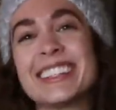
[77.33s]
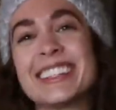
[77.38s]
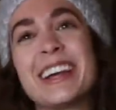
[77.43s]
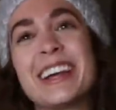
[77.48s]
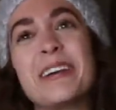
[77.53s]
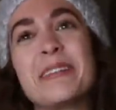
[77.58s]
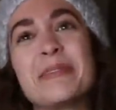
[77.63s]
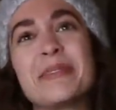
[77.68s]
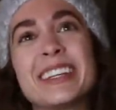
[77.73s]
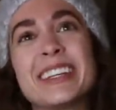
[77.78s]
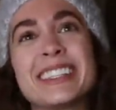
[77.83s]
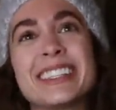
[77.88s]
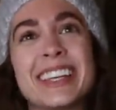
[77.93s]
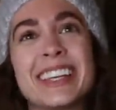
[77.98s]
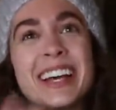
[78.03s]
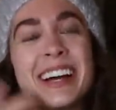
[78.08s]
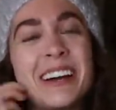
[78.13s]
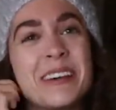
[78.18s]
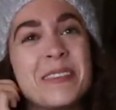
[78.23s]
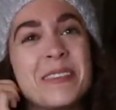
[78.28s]
zombies.
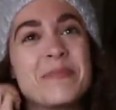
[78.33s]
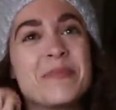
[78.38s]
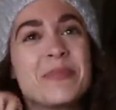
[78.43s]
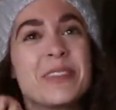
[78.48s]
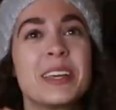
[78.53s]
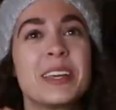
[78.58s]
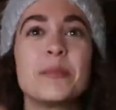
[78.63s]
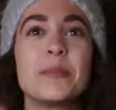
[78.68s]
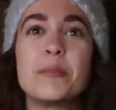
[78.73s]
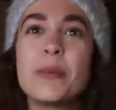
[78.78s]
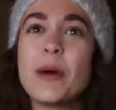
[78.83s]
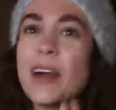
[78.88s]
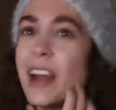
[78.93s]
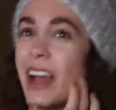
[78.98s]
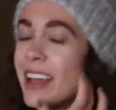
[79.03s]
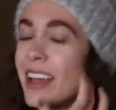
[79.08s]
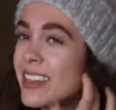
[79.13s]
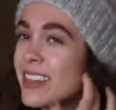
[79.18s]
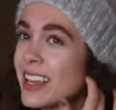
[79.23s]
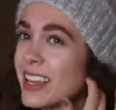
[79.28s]
Um, but
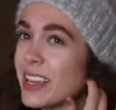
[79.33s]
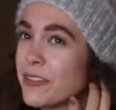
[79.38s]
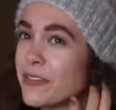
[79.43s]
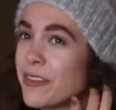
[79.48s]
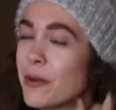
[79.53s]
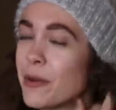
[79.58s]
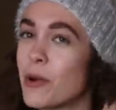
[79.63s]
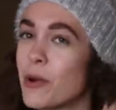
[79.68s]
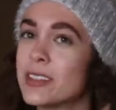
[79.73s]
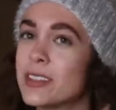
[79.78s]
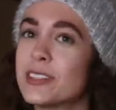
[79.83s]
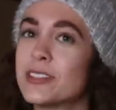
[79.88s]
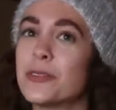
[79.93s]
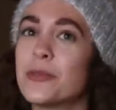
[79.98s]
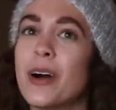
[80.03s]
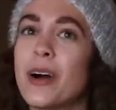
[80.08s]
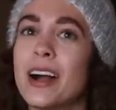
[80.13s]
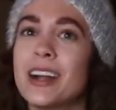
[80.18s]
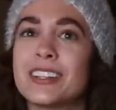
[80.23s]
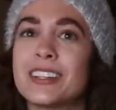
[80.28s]
I think if I was to
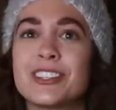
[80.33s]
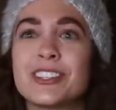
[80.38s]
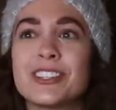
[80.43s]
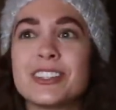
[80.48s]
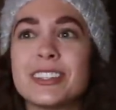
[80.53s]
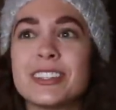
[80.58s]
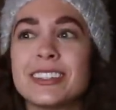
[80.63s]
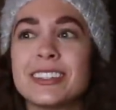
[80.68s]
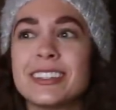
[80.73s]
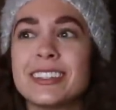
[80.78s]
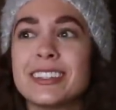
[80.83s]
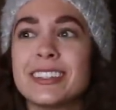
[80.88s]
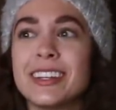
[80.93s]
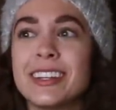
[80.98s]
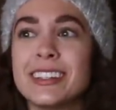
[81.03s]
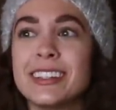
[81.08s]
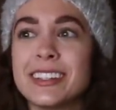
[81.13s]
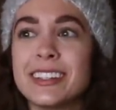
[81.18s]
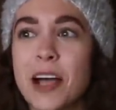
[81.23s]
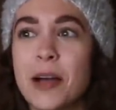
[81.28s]
watch
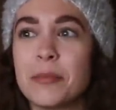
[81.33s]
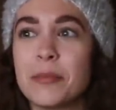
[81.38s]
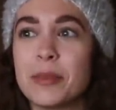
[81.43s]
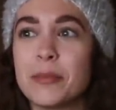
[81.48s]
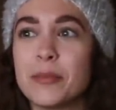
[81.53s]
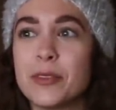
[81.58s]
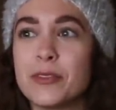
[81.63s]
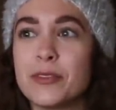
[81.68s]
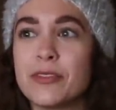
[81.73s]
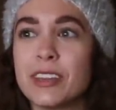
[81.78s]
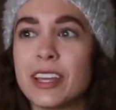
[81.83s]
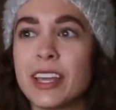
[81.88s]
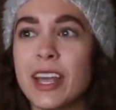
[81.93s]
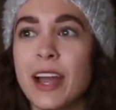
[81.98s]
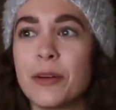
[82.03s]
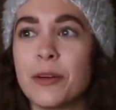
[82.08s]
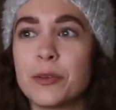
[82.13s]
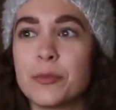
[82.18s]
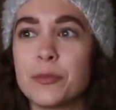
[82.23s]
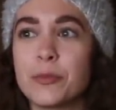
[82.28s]
a zombie movie,
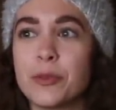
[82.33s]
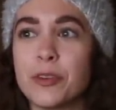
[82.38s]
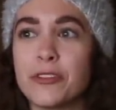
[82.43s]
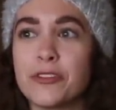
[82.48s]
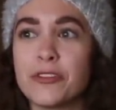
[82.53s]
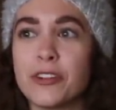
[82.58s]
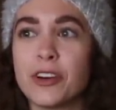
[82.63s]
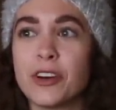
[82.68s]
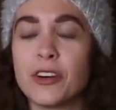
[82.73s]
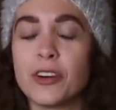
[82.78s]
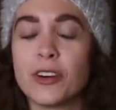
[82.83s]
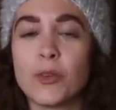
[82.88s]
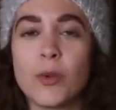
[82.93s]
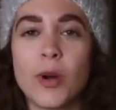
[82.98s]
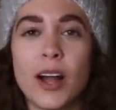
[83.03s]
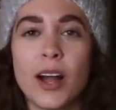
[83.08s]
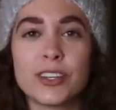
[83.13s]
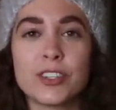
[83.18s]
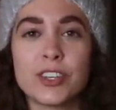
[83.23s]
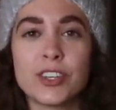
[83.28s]
I would prefer to
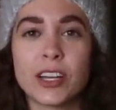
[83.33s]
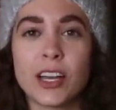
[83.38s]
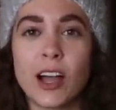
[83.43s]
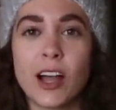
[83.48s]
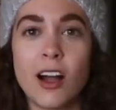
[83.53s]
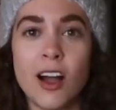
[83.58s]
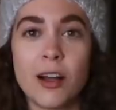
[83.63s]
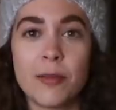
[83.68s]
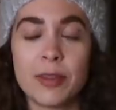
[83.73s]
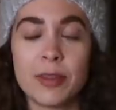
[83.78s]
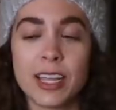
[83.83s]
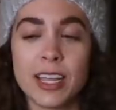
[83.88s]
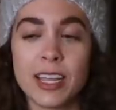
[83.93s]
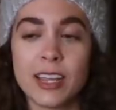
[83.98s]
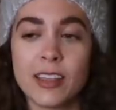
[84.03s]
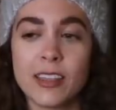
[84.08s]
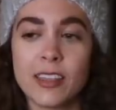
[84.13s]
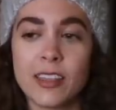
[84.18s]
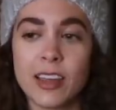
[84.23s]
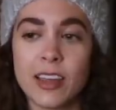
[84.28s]
watch a
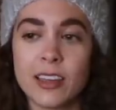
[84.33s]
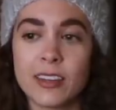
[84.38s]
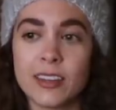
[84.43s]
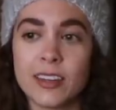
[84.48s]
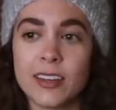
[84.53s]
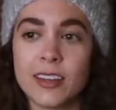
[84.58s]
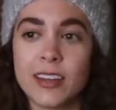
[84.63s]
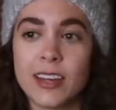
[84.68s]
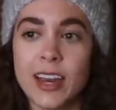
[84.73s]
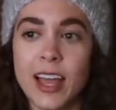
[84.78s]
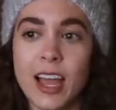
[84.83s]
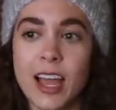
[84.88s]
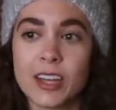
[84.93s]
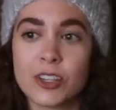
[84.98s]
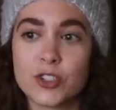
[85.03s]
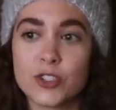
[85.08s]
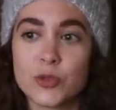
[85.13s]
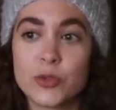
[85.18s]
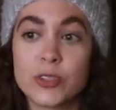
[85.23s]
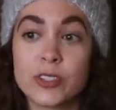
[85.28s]
comedy than an
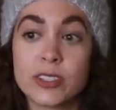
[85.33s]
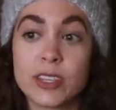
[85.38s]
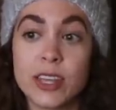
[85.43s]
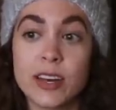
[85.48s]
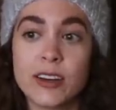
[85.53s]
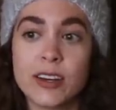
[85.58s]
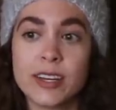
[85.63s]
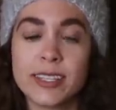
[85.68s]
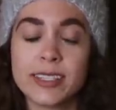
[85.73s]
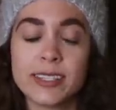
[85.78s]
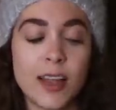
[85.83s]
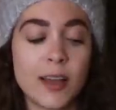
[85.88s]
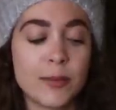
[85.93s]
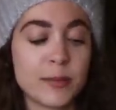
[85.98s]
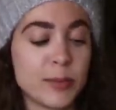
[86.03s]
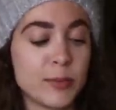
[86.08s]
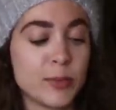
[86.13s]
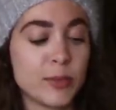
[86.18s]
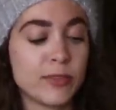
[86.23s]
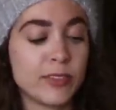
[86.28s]
actual scary
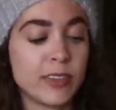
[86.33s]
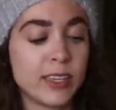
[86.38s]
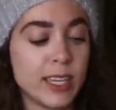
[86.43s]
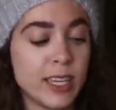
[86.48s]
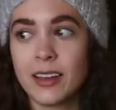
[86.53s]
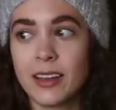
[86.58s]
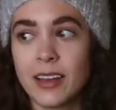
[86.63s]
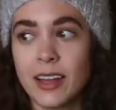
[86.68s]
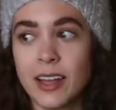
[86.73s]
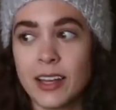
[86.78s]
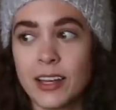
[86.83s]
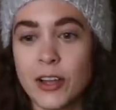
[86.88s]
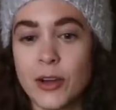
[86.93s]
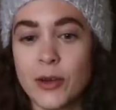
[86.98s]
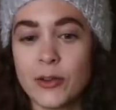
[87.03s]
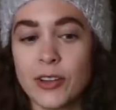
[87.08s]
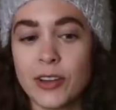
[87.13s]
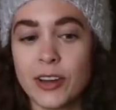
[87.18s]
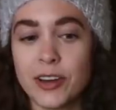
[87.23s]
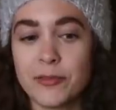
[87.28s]
zombie movie. I
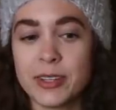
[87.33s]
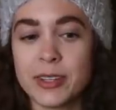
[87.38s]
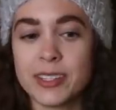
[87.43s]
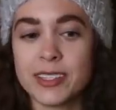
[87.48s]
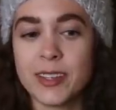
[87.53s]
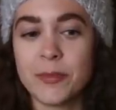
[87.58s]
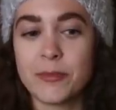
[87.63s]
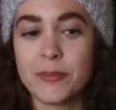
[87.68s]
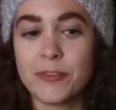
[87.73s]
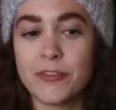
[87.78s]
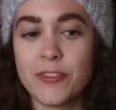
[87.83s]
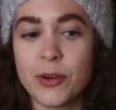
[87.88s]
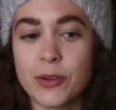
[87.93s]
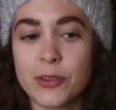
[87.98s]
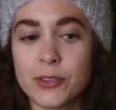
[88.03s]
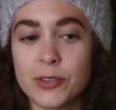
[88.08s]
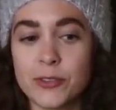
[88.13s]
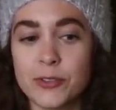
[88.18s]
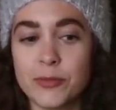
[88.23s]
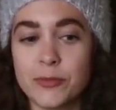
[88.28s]
know there have been some
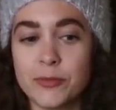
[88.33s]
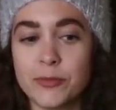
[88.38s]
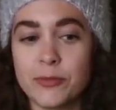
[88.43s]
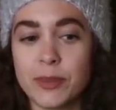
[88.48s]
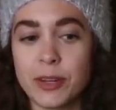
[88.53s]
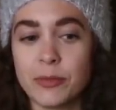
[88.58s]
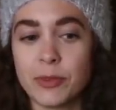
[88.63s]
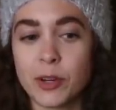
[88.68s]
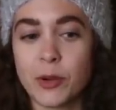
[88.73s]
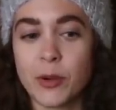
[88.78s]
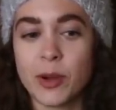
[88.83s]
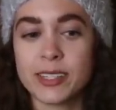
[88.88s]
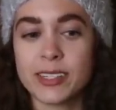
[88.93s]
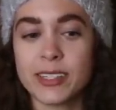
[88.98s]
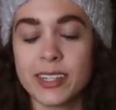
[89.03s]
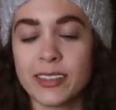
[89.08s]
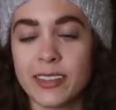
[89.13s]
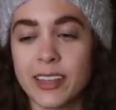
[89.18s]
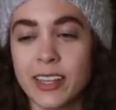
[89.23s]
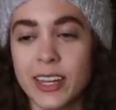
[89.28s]
folks who've been
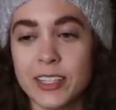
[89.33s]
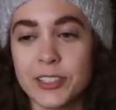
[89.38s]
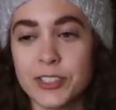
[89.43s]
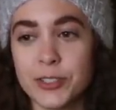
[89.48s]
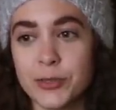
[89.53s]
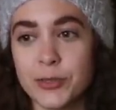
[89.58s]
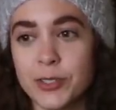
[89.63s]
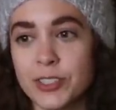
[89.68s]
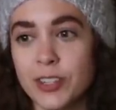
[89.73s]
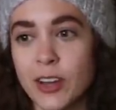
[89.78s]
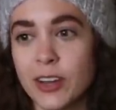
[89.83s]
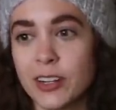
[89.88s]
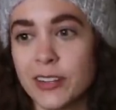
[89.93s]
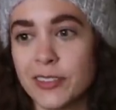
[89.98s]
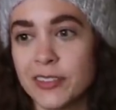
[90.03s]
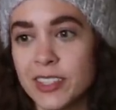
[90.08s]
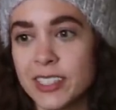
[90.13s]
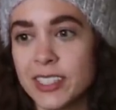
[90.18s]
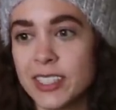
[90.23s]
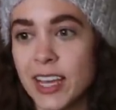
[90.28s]
requesting that I do the Dawn
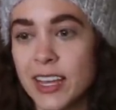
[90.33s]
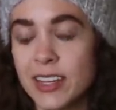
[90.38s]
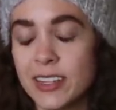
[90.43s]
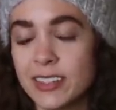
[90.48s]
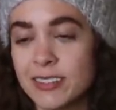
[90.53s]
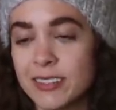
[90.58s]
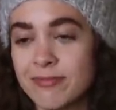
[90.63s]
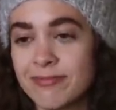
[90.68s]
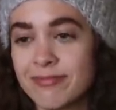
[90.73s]
of the Dead